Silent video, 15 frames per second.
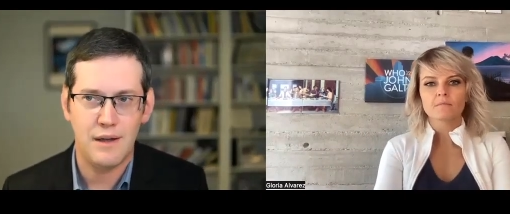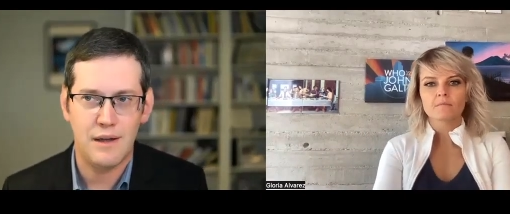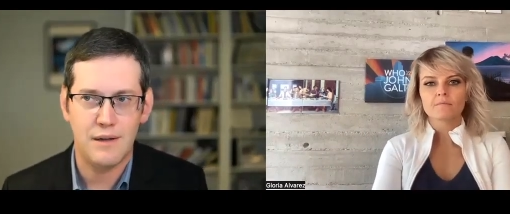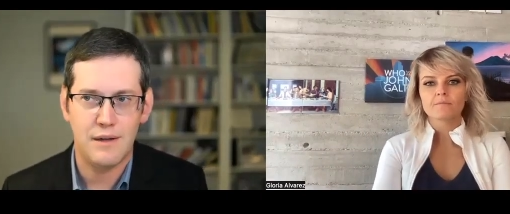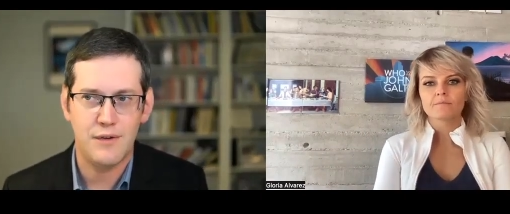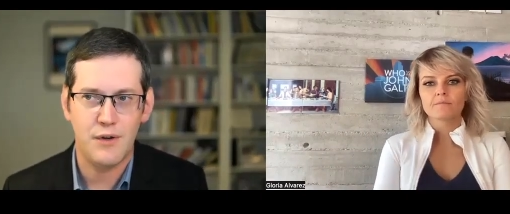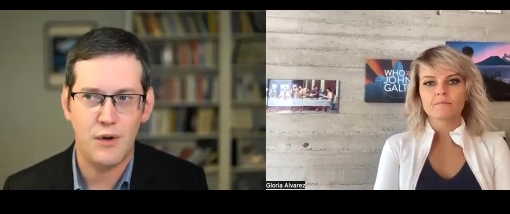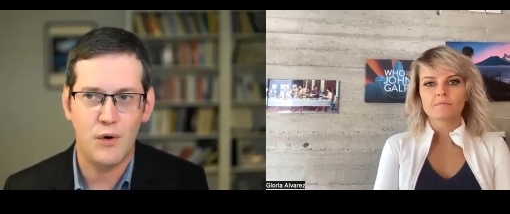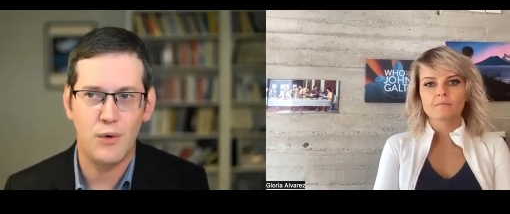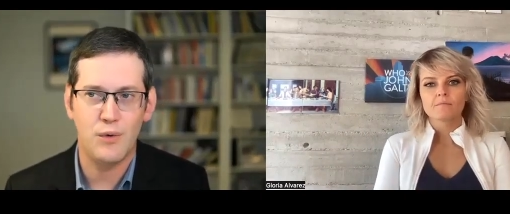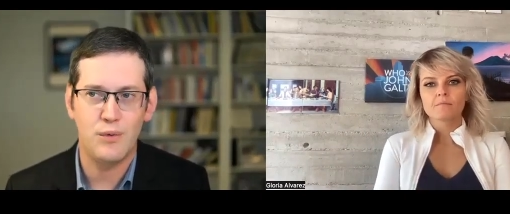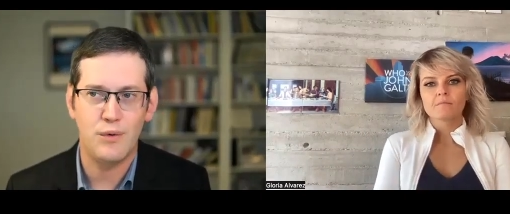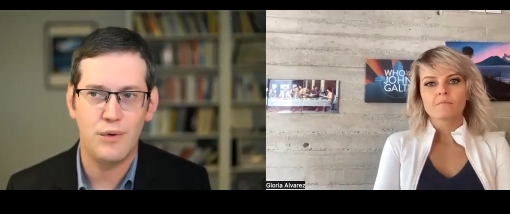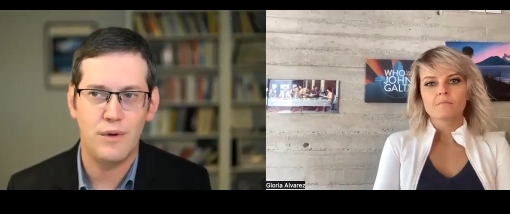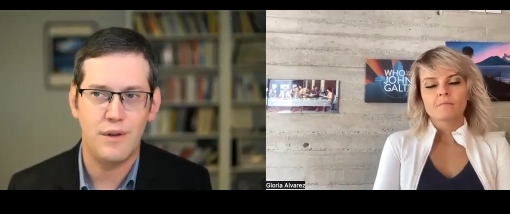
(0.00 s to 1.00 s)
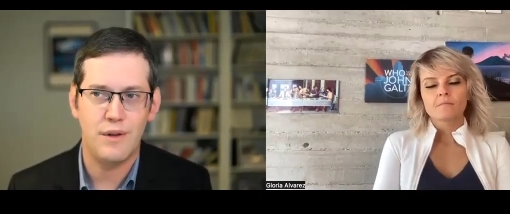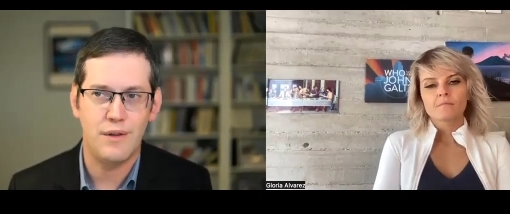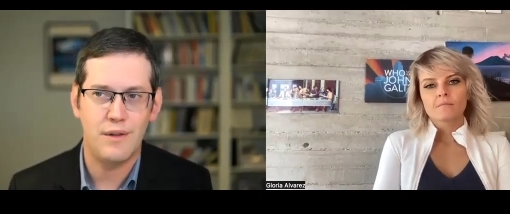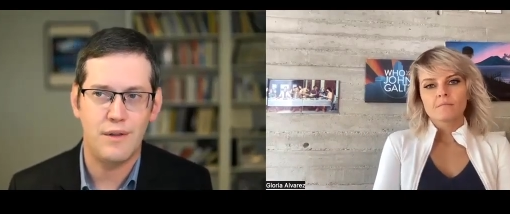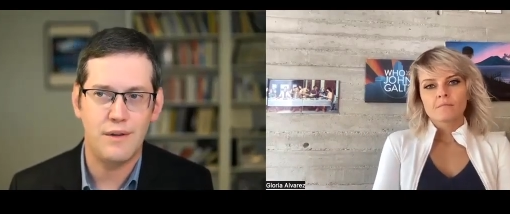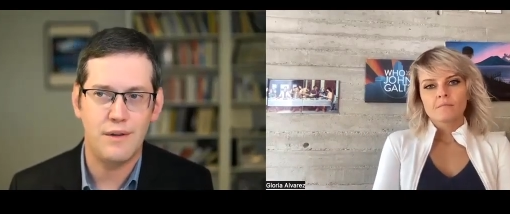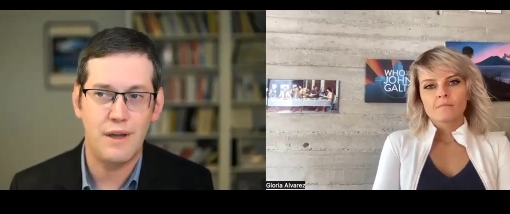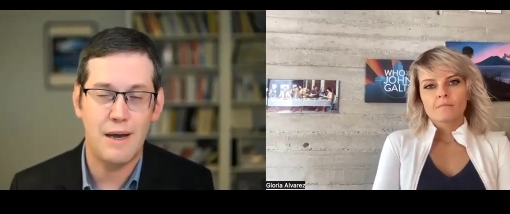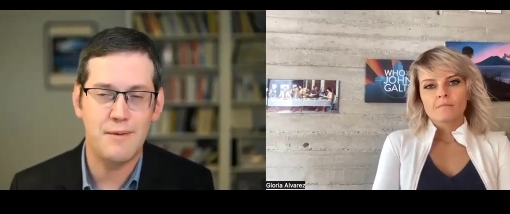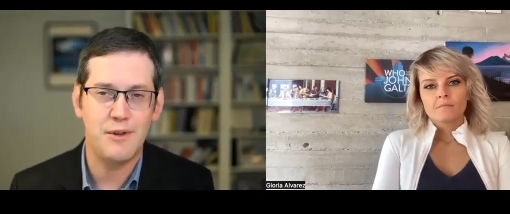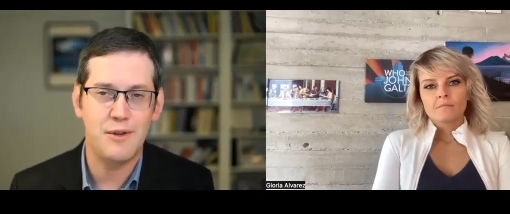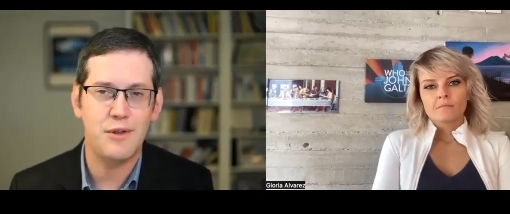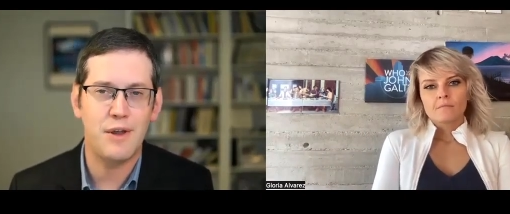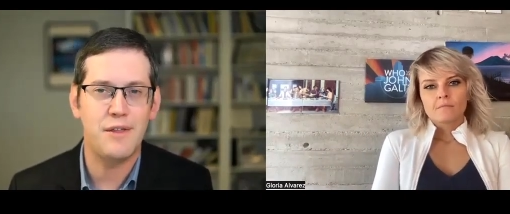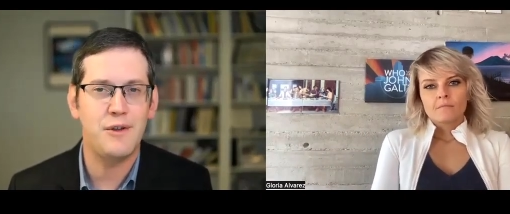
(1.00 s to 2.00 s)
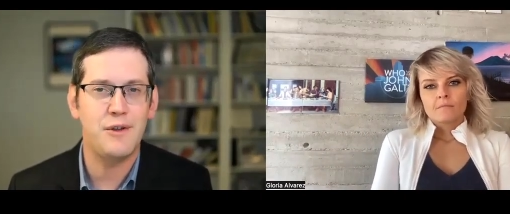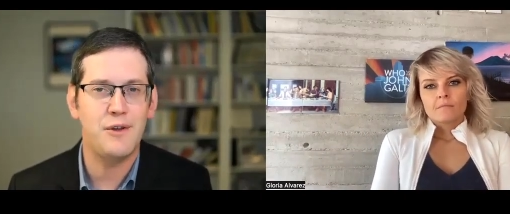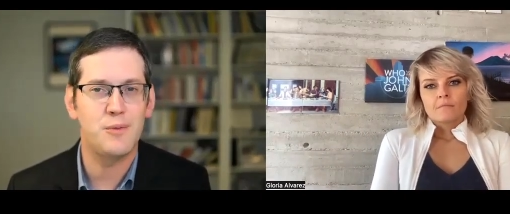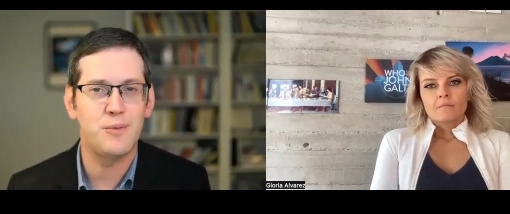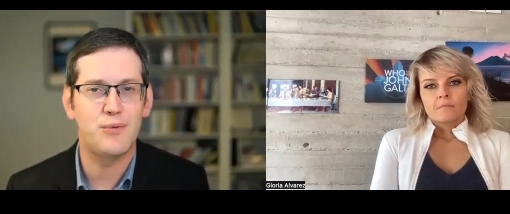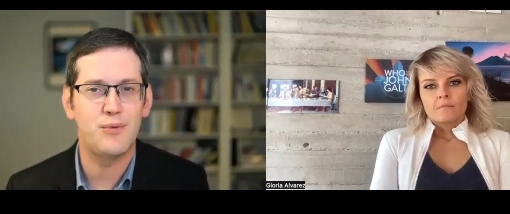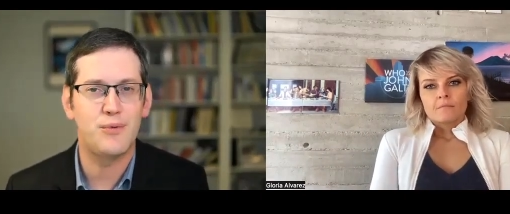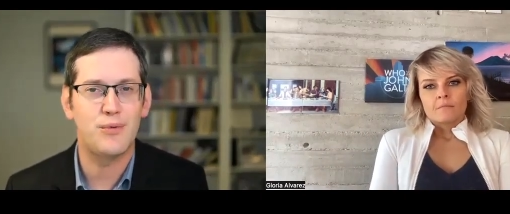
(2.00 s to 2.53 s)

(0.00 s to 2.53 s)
Speaker 1: So yeah, I mean, I think you're